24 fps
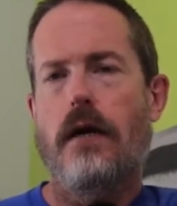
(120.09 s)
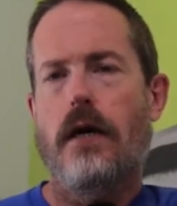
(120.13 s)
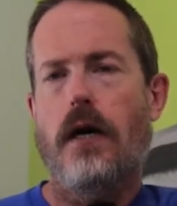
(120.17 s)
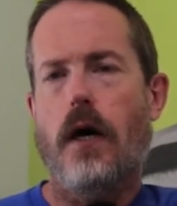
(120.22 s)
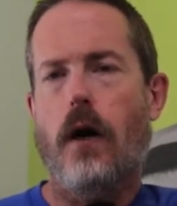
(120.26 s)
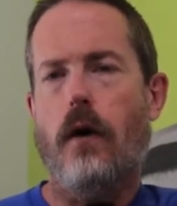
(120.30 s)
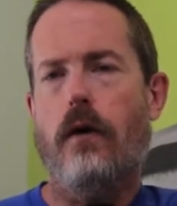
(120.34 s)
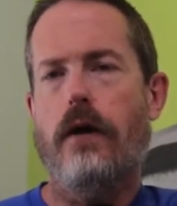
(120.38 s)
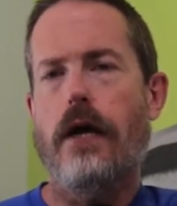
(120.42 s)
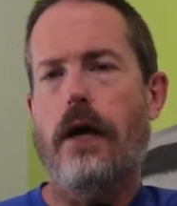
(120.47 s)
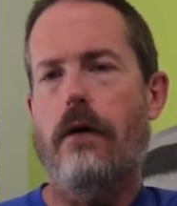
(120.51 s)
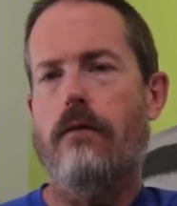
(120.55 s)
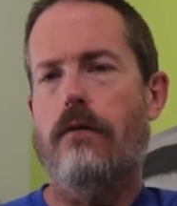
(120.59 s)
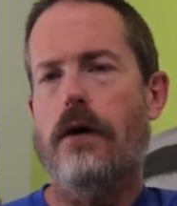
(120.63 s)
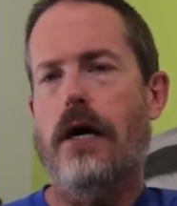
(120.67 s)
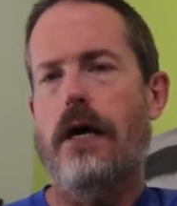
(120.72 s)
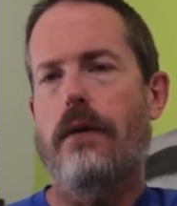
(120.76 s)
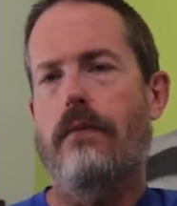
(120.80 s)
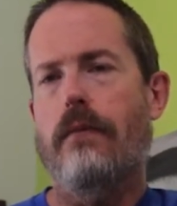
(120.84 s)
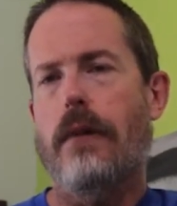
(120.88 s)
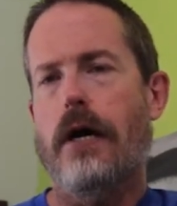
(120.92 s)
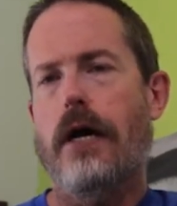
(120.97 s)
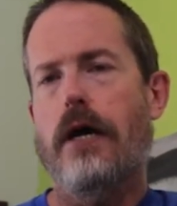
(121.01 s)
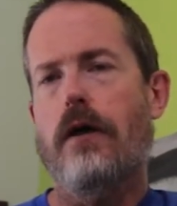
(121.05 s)
okay,
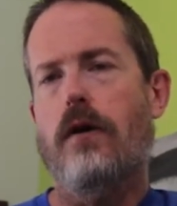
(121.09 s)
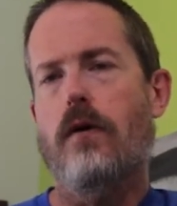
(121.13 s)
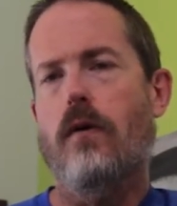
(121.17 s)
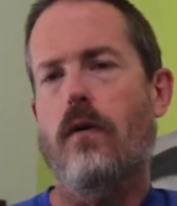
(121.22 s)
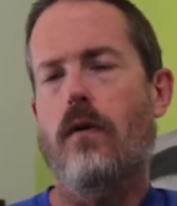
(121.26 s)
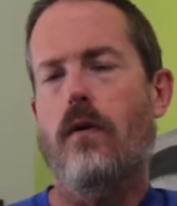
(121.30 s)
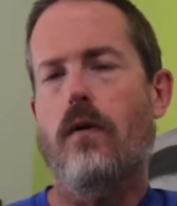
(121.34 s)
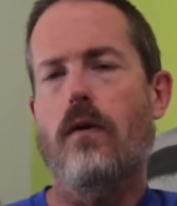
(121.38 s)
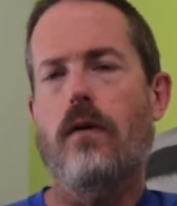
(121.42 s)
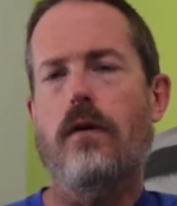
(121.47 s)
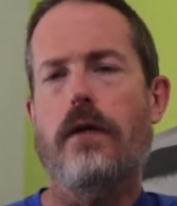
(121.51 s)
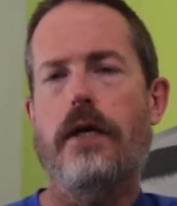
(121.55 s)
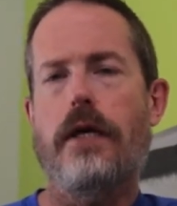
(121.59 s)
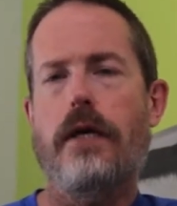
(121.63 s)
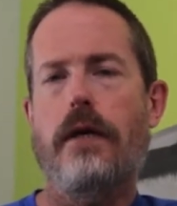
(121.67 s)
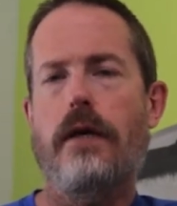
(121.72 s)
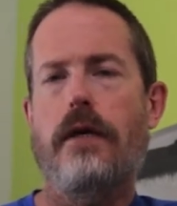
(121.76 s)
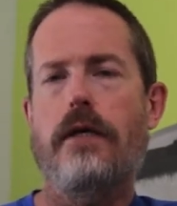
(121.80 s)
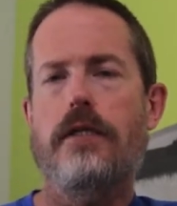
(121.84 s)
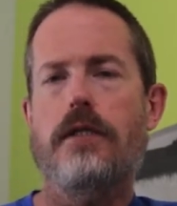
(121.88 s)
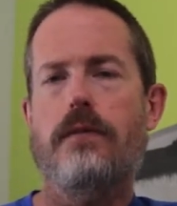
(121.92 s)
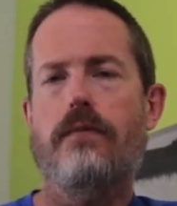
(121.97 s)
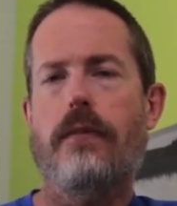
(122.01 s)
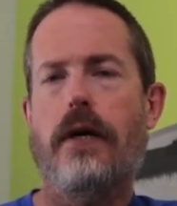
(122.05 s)
Ryan, my goal
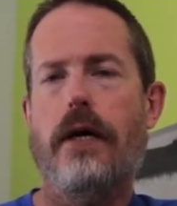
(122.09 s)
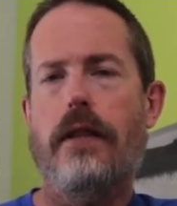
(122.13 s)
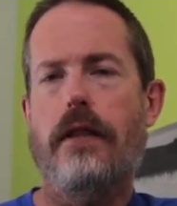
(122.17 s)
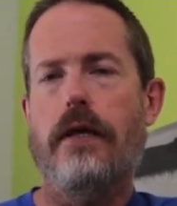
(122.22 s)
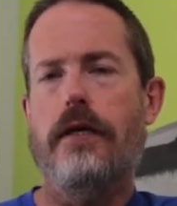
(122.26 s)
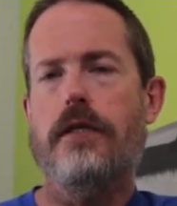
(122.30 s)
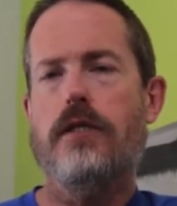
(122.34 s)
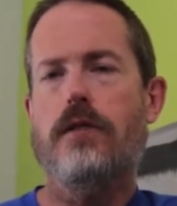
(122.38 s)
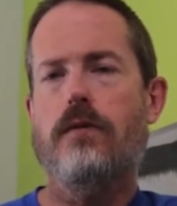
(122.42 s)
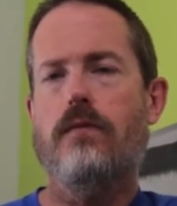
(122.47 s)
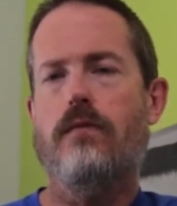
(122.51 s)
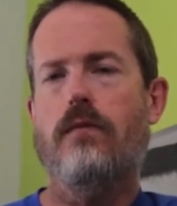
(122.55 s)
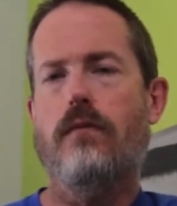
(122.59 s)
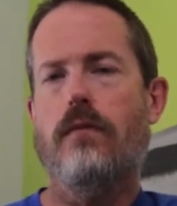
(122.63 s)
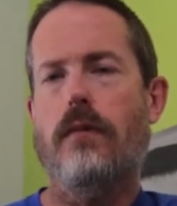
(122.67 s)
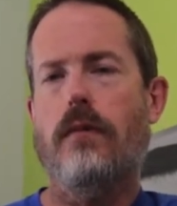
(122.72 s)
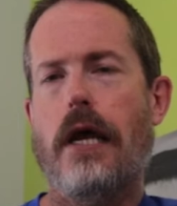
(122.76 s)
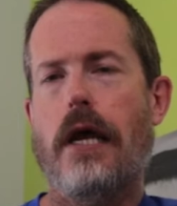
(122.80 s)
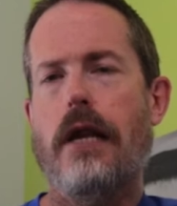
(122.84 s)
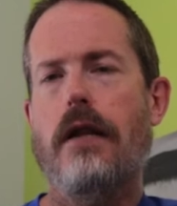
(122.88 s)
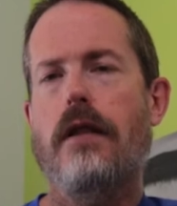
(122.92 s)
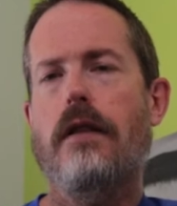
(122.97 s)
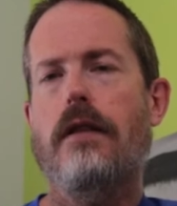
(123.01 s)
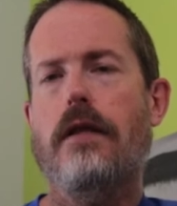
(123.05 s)
is by this
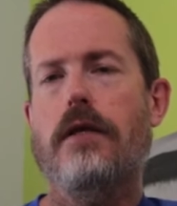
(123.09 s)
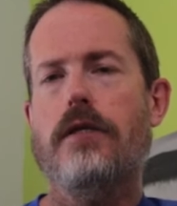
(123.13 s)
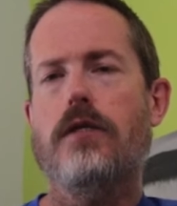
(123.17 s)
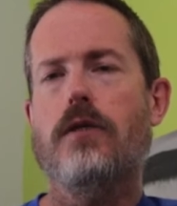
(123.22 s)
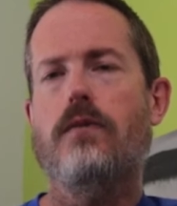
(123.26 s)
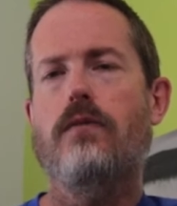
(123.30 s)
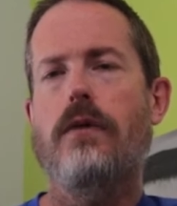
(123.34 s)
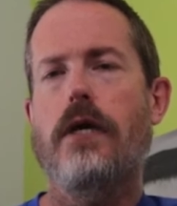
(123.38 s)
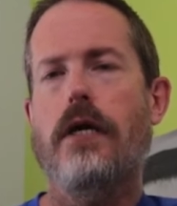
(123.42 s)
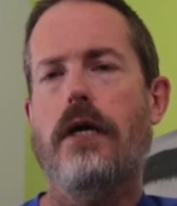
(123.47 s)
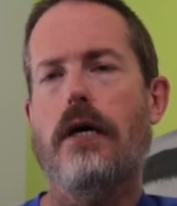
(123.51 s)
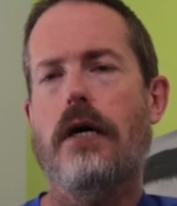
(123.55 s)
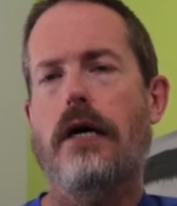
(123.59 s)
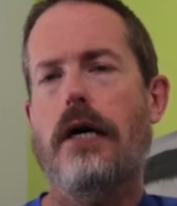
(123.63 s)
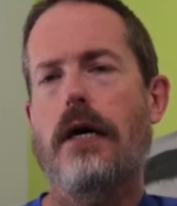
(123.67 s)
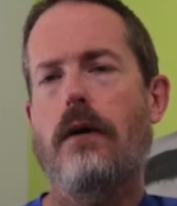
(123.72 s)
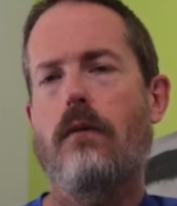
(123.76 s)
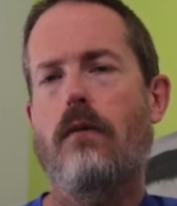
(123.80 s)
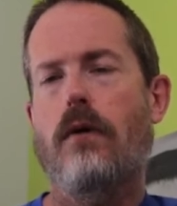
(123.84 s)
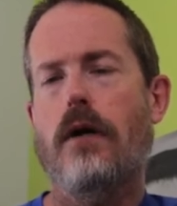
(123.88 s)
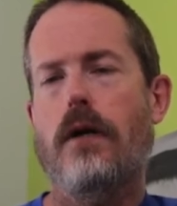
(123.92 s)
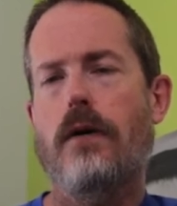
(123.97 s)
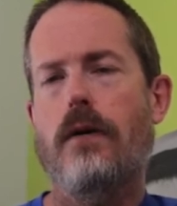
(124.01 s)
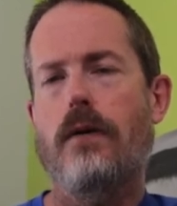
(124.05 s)
and in this week, I
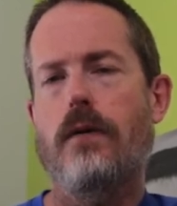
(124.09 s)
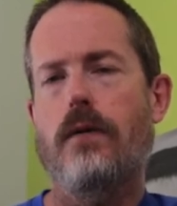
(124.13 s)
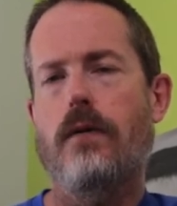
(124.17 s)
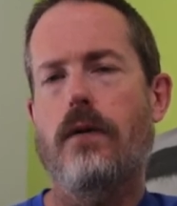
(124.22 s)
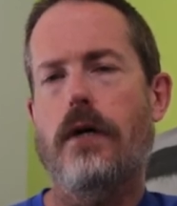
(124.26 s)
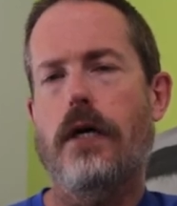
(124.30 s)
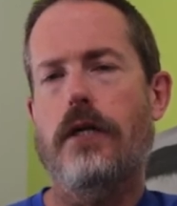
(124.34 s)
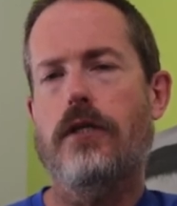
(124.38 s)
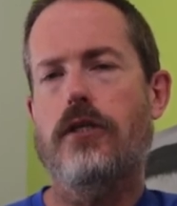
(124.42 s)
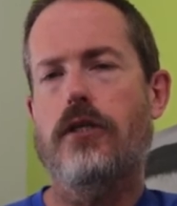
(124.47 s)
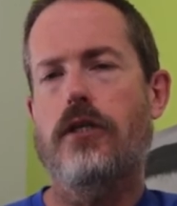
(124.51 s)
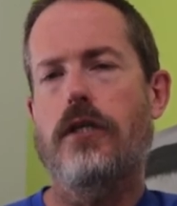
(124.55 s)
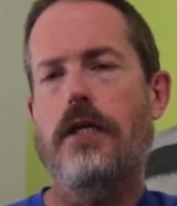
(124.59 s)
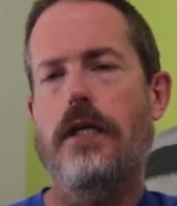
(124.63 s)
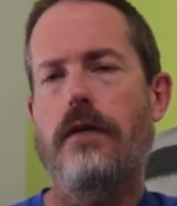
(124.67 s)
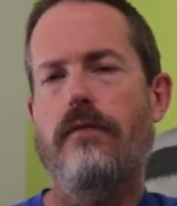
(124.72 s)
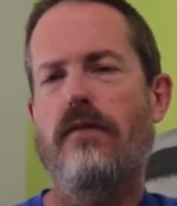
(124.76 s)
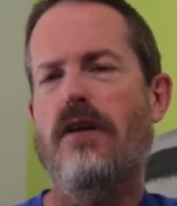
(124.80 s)
want to achieve.